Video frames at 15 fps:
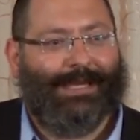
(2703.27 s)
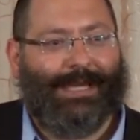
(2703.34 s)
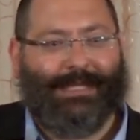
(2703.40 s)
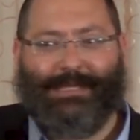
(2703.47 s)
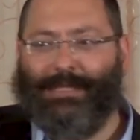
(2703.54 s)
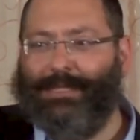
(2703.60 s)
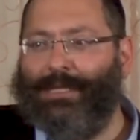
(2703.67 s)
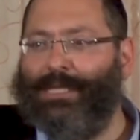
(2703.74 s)

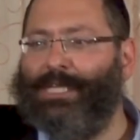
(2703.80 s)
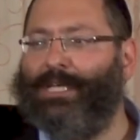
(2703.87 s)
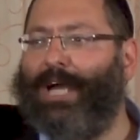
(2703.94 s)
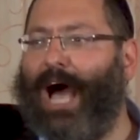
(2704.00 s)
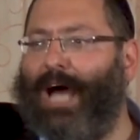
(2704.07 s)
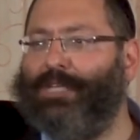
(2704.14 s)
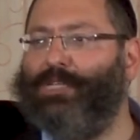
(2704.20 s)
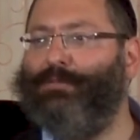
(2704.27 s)
It's this
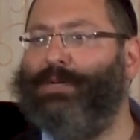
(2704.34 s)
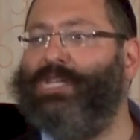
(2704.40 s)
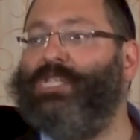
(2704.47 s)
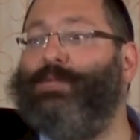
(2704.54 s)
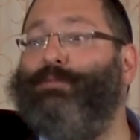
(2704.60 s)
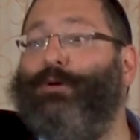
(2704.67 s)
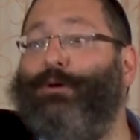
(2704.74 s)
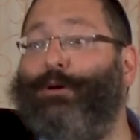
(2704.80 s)
cosmic
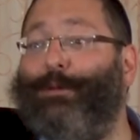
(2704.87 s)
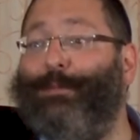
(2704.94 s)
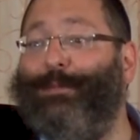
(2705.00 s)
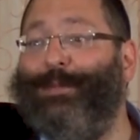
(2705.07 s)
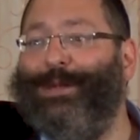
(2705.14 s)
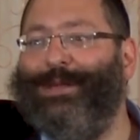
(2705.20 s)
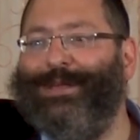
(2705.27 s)
sperm.